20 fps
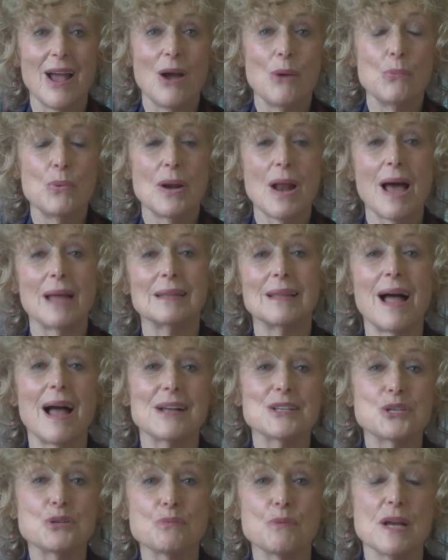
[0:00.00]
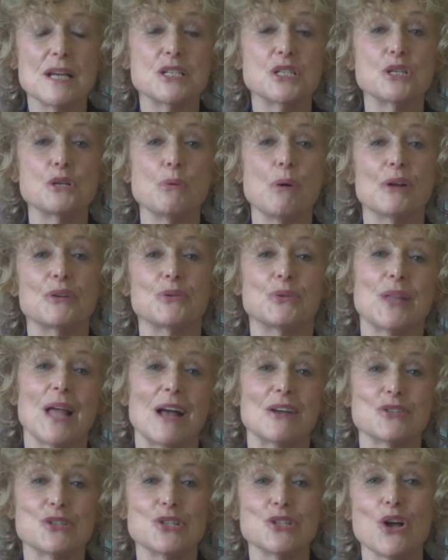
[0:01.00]
went online to raise
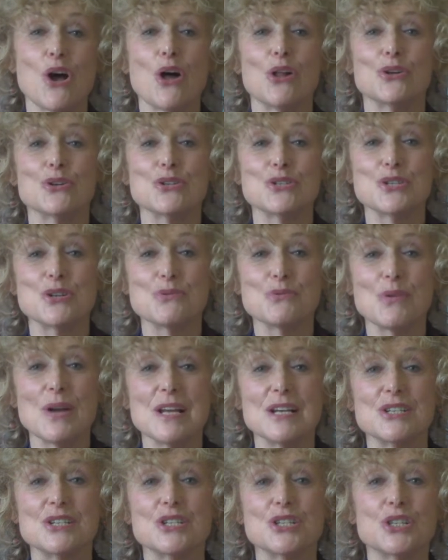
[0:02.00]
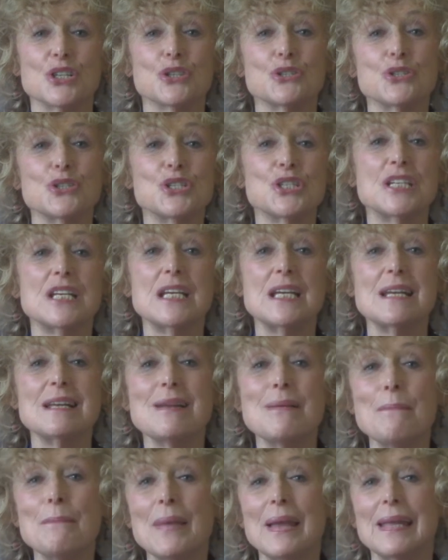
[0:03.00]
$200,000 and raised
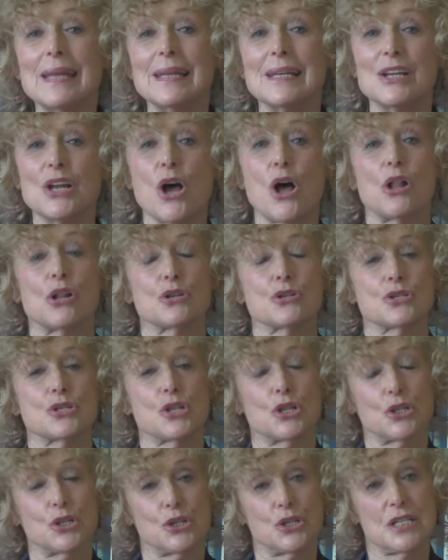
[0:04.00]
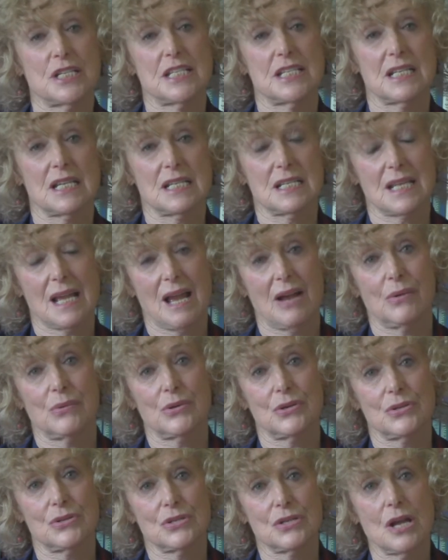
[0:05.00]
$13 million in 36
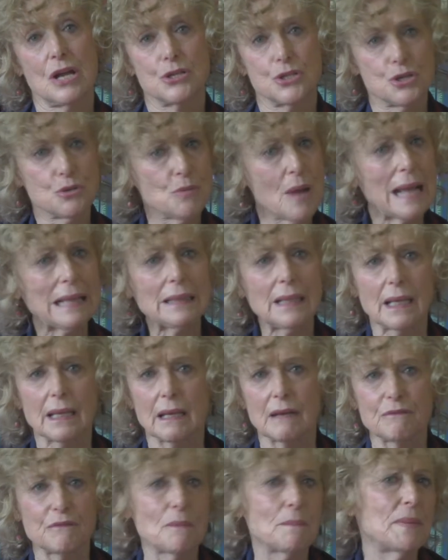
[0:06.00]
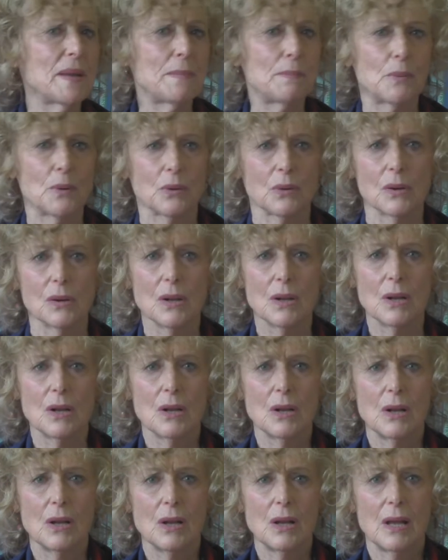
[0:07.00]
hours, directly from people,
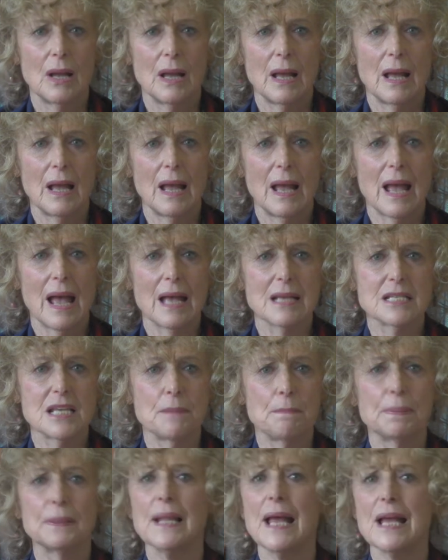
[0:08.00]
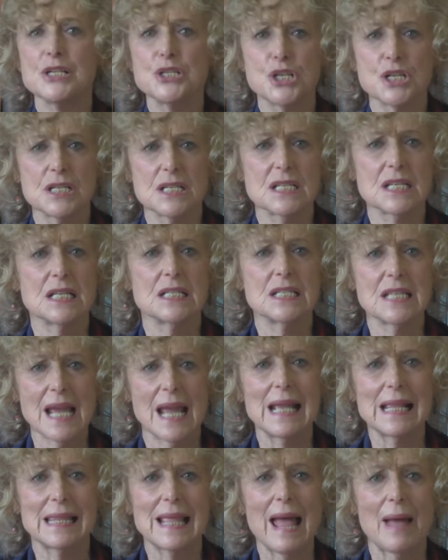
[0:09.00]
as he pledges to
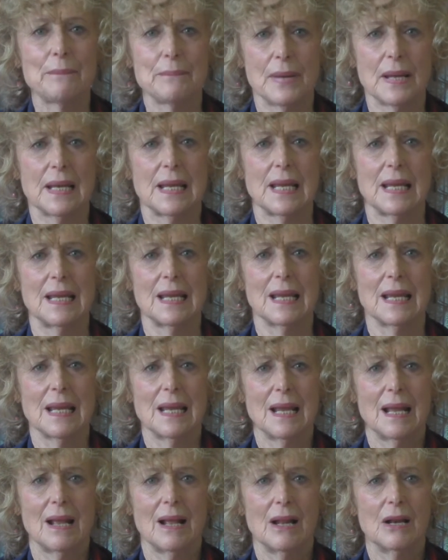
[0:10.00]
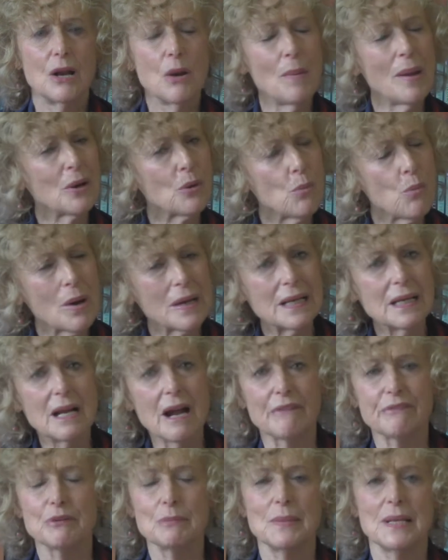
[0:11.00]
take that money, no matter what
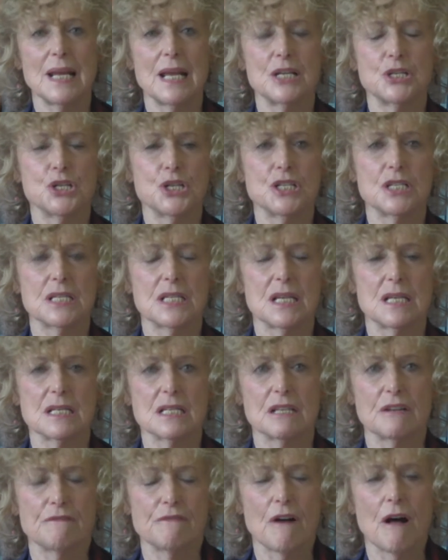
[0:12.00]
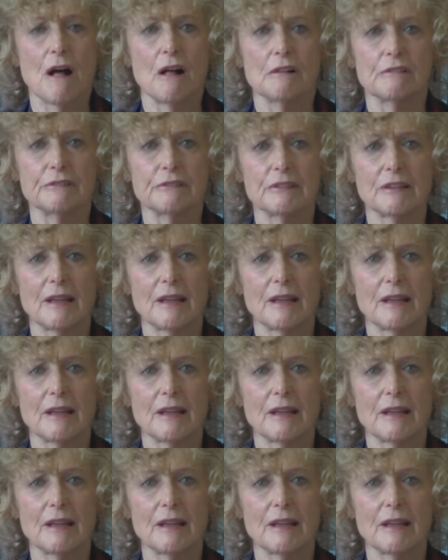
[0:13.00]
government agency is involved,